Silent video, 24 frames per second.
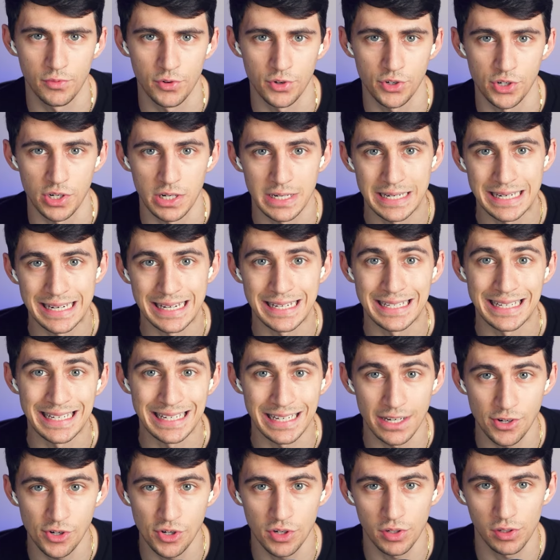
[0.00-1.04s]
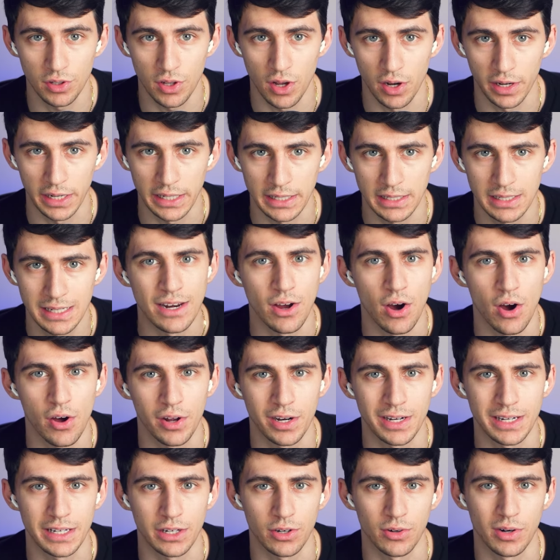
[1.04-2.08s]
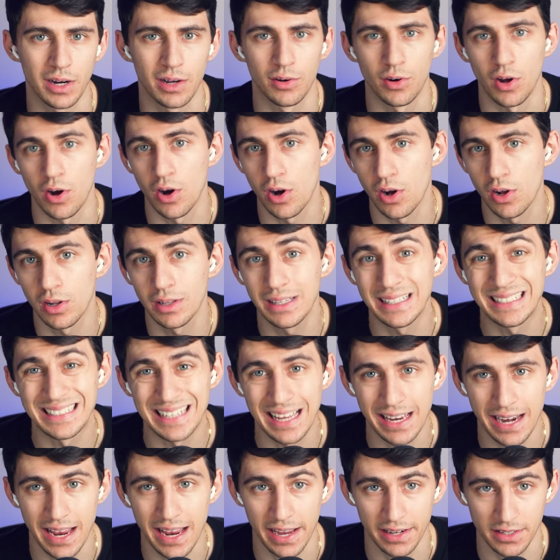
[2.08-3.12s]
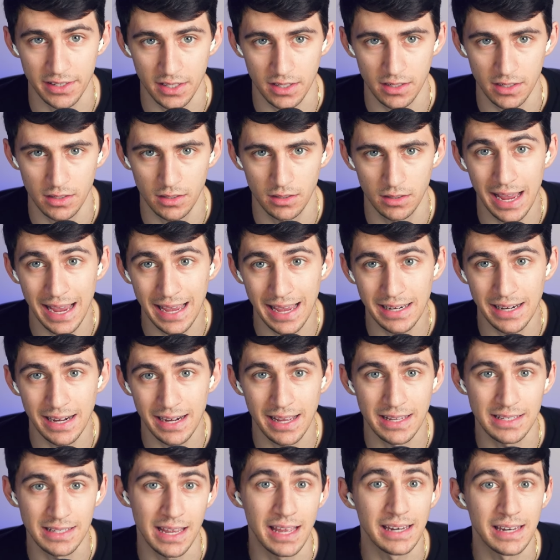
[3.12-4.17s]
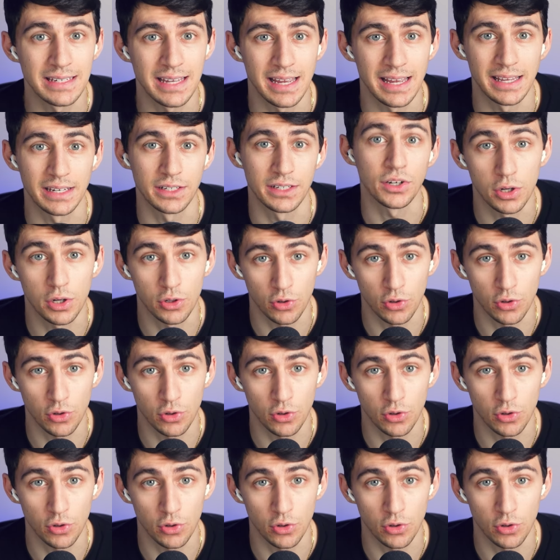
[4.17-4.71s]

which needs additional logging and auditing around all data access. And it has end-to-end